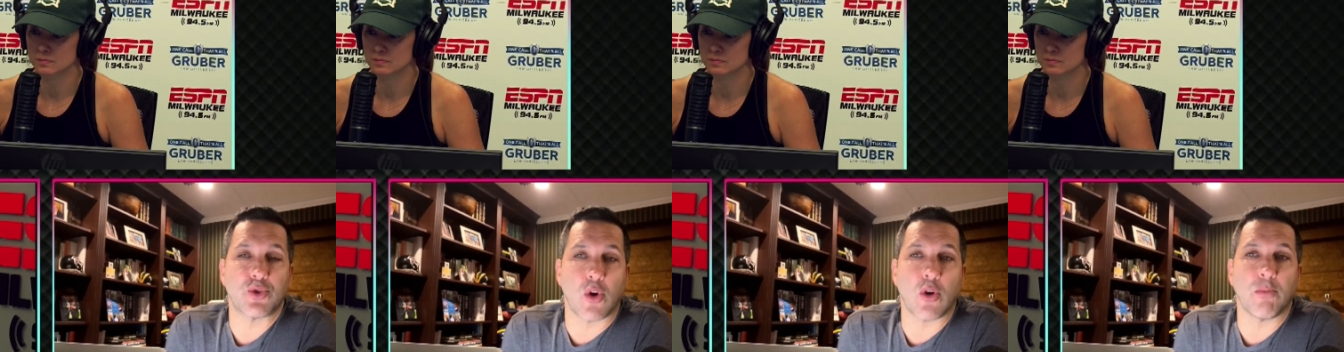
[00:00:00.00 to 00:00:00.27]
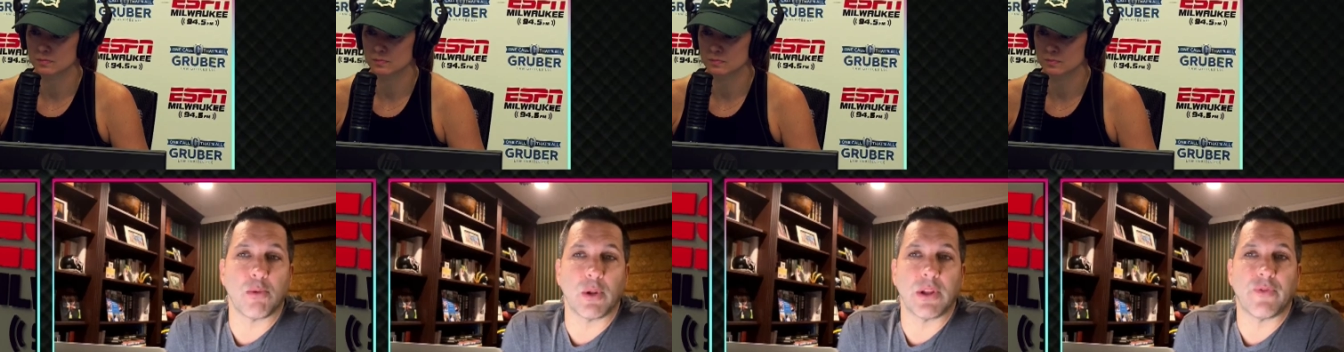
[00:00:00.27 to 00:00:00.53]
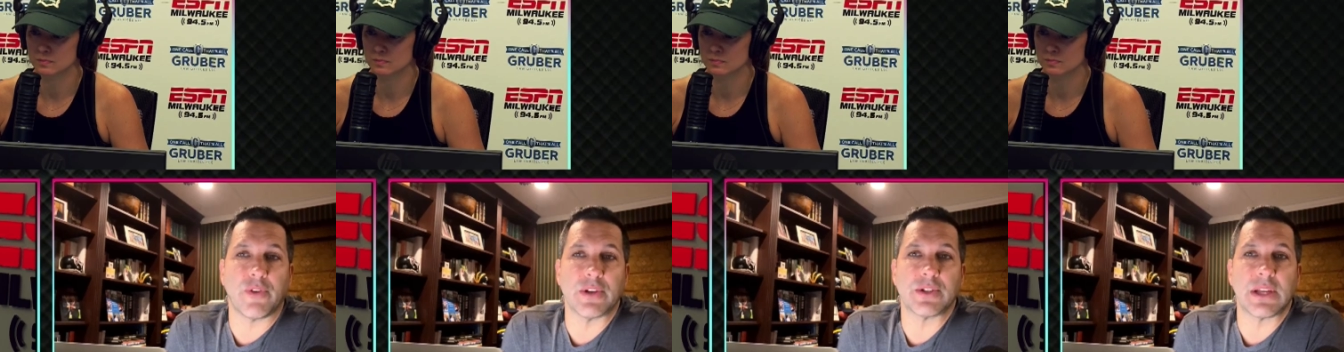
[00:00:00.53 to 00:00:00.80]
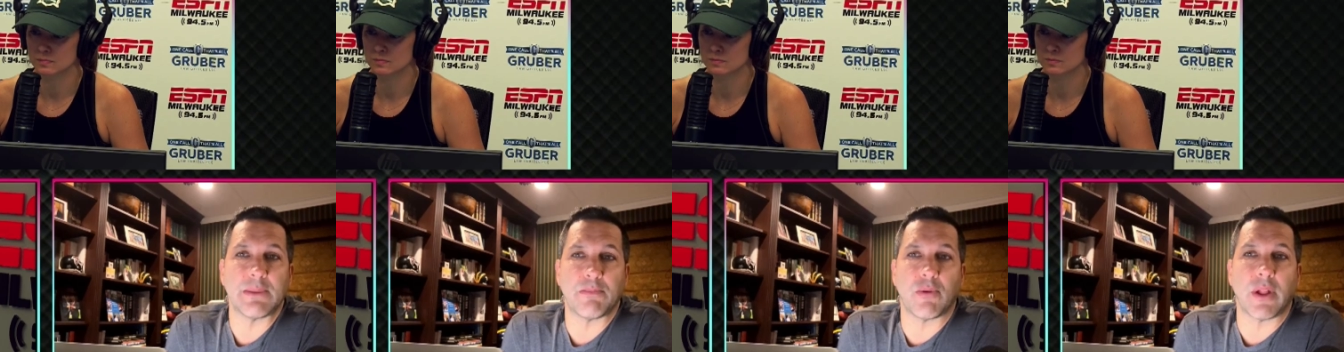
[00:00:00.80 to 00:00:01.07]
Speaker 1: my strong belief
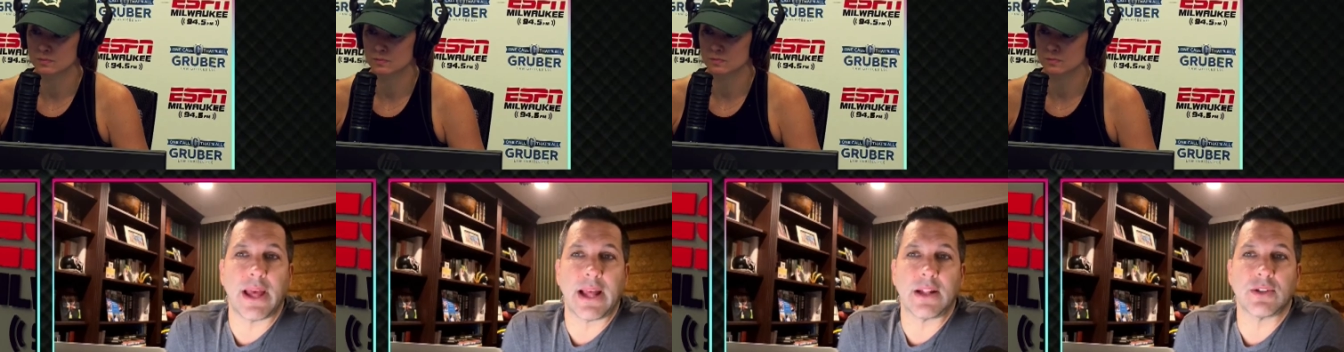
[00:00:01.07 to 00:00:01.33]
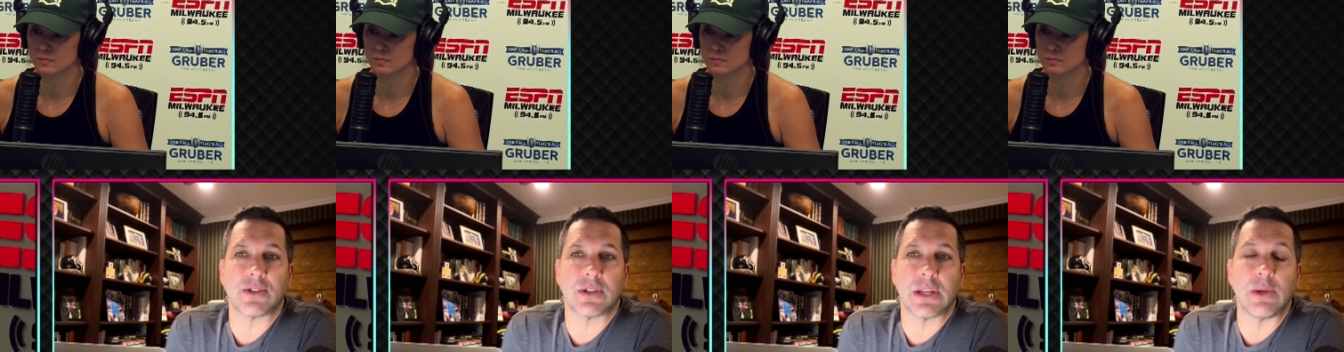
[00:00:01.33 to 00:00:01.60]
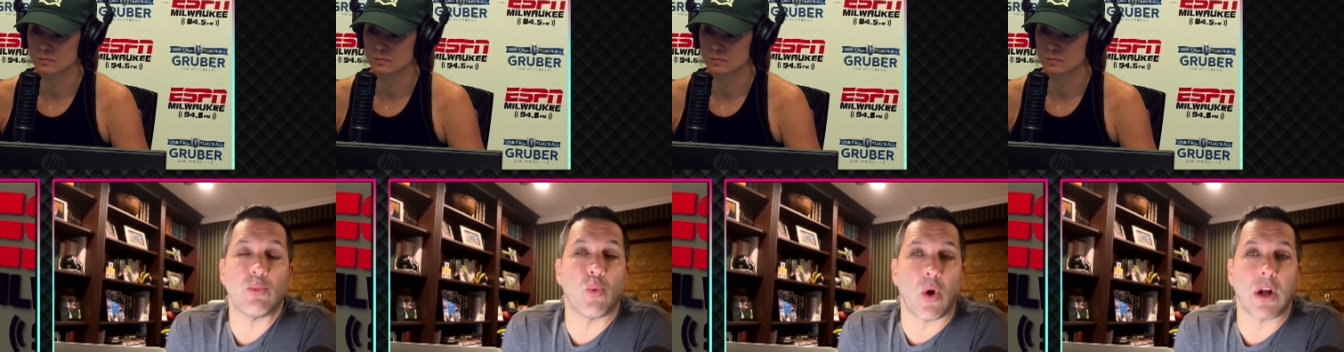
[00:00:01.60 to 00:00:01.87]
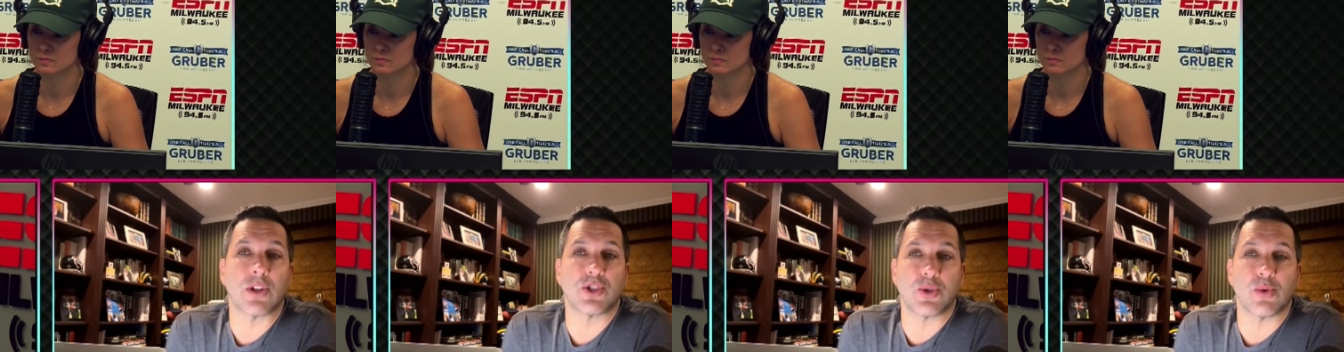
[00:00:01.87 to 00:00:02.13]
is he plans, he
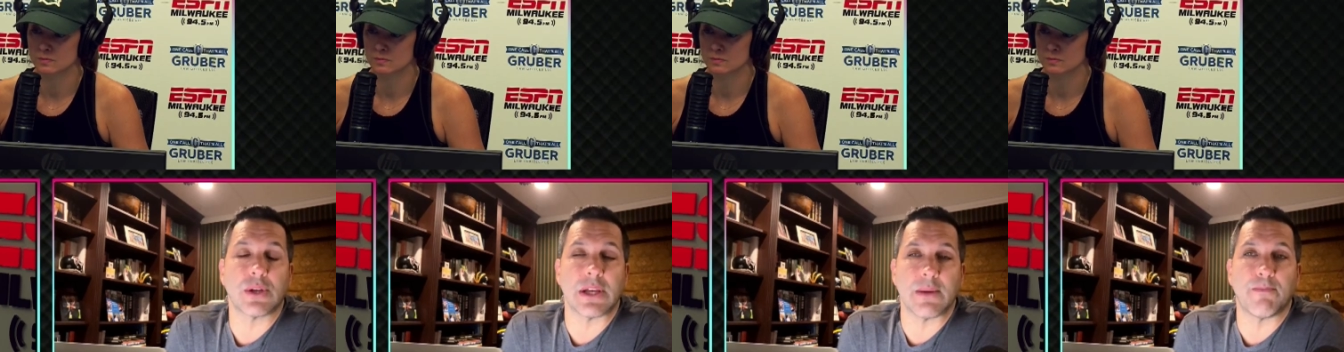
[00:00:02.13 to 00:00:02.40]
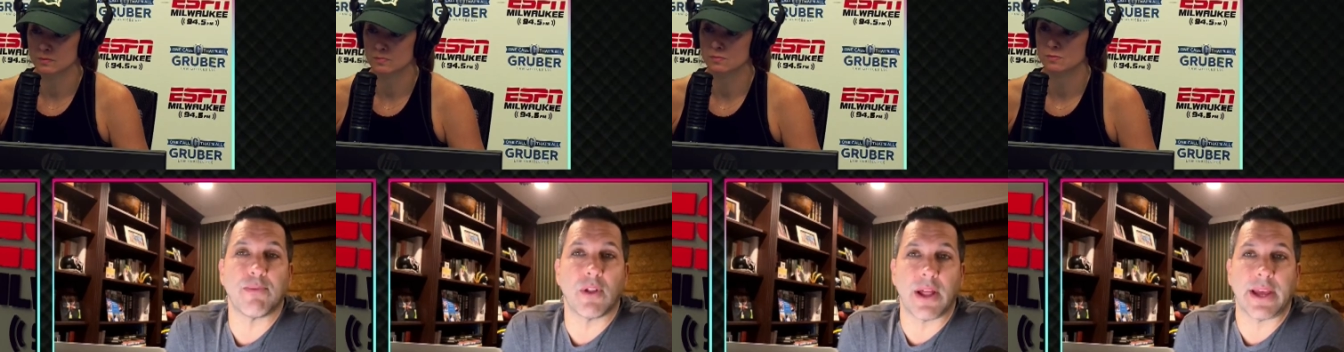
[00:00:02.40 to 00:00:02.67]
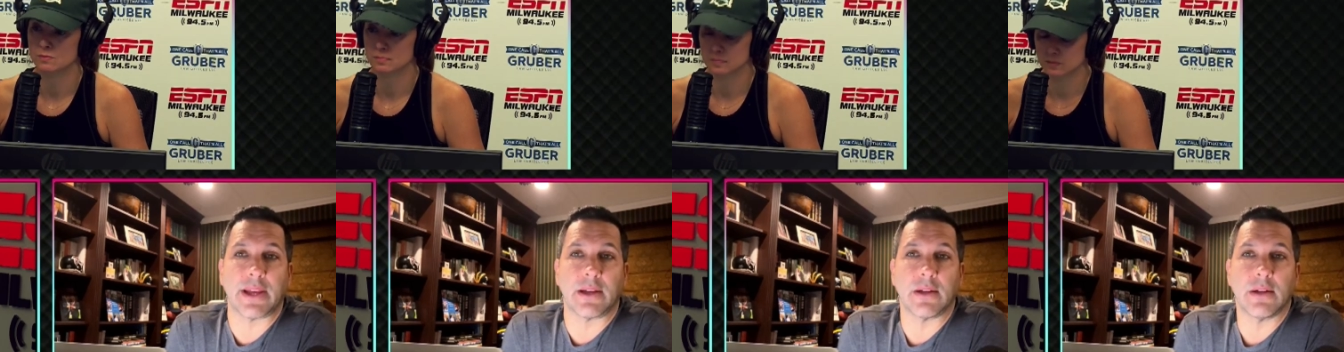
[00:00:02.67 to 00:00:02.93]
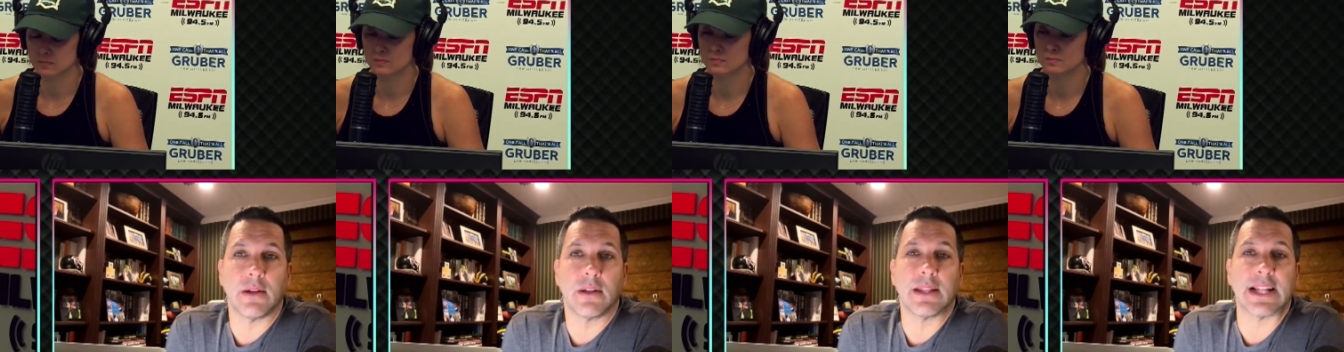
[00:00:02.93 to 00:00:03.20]
wants to keep
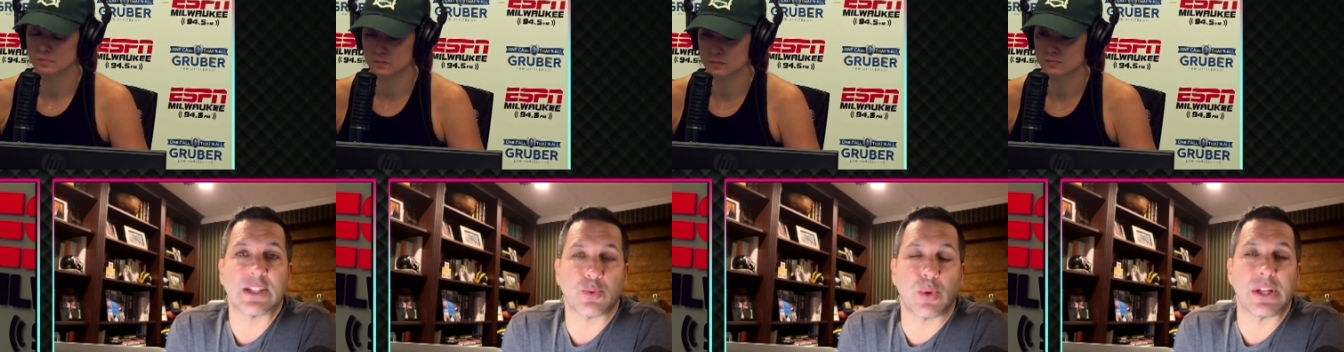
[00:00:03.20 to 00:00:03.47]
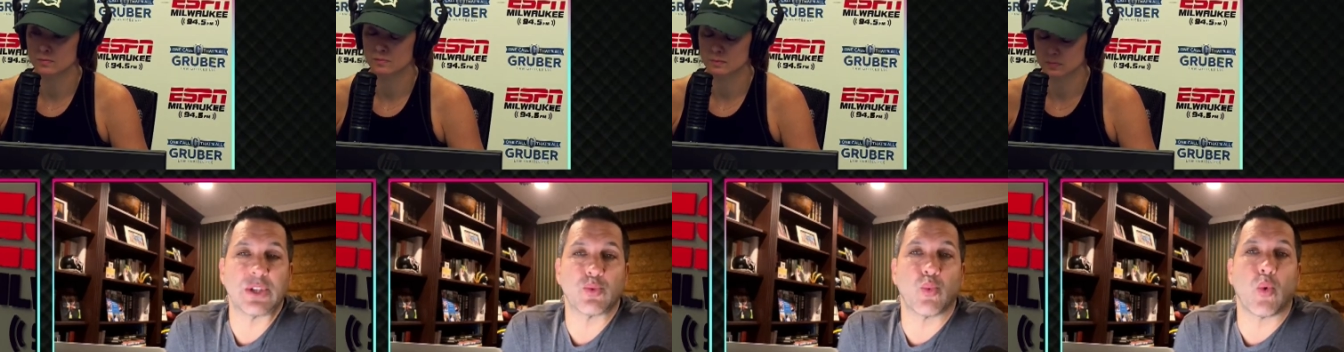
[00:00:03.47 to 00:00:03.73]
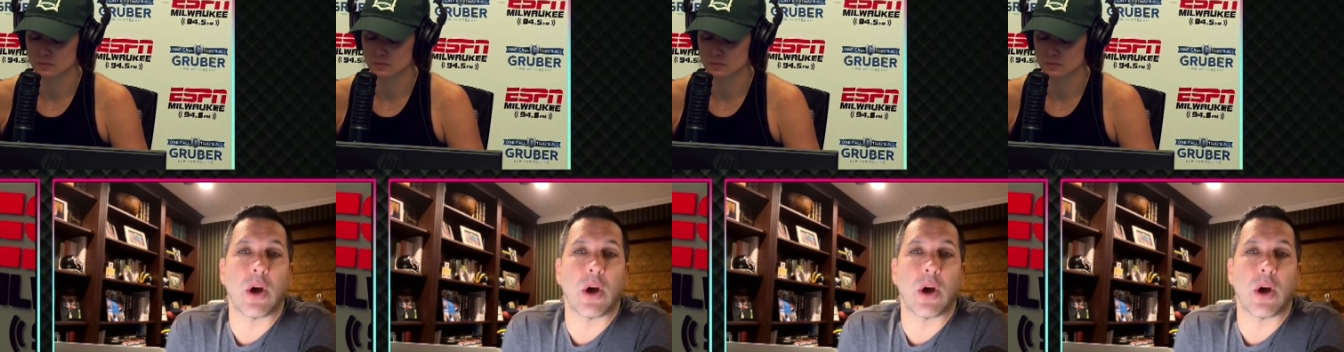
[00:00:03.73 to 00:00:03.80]
playing. That's what